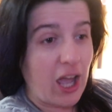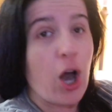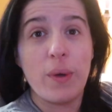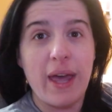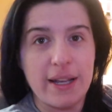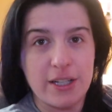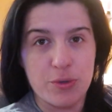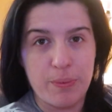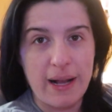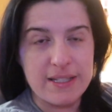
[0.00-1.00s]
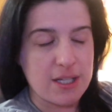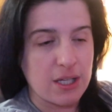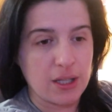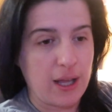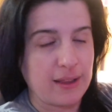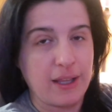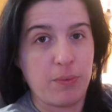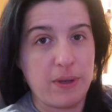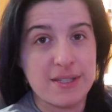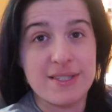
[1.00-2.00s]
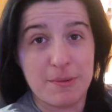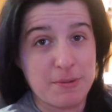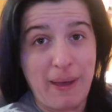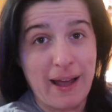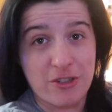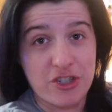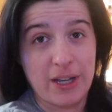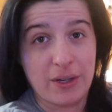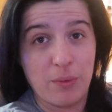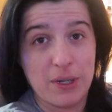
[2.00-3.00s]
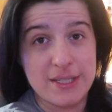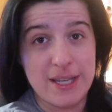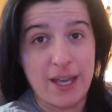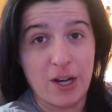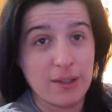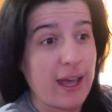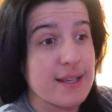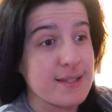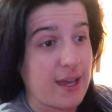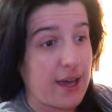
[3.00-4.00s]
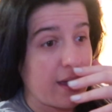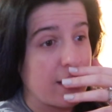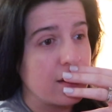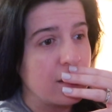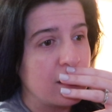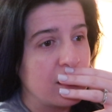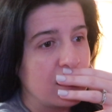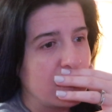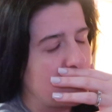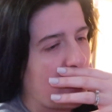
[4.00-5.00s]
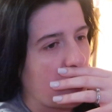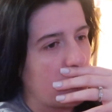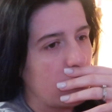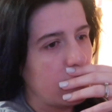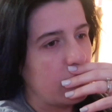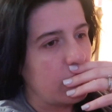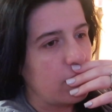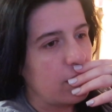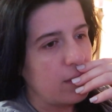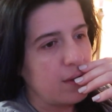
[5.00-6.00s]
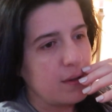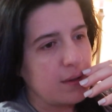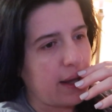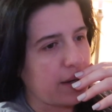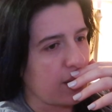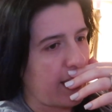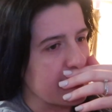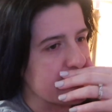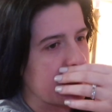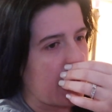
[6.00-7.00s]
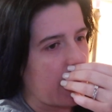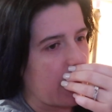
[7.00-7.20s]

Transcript: Oh yeah, in a direct line, like we skipped bag check one day, our last day. No, not our last day.